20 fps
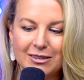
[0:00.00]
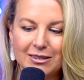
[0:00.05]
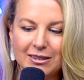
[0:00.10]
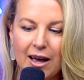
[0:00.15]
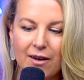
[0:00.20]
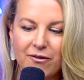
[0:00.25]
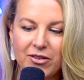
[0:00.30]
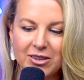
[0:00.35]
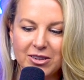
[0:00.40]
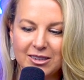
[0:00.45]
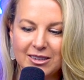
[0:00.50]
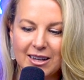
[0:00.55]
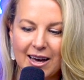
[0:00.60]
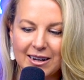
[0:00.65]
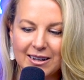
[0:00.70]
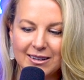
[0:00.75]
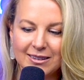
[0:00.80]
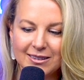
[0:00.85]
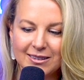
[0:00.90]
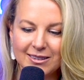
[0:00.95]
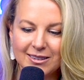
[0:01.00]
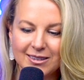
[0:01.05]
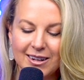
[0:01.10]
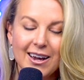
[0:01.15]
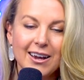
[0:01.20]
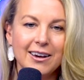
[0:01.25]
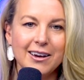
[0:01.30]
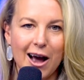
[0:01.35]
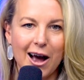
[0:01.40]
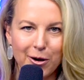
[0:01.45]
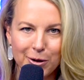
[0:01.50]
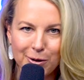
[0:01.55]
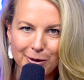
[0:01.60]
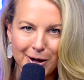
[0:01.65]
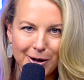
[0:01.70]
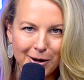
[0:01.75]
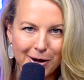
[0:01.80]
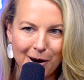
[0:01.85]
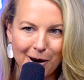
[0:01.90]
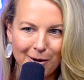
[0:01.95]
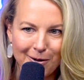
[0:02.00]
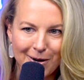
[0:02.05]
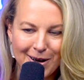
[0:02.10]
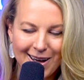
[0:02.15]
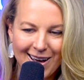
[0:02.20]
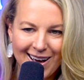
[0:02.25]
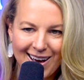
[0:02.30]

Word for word: seven seconds. Now you can go."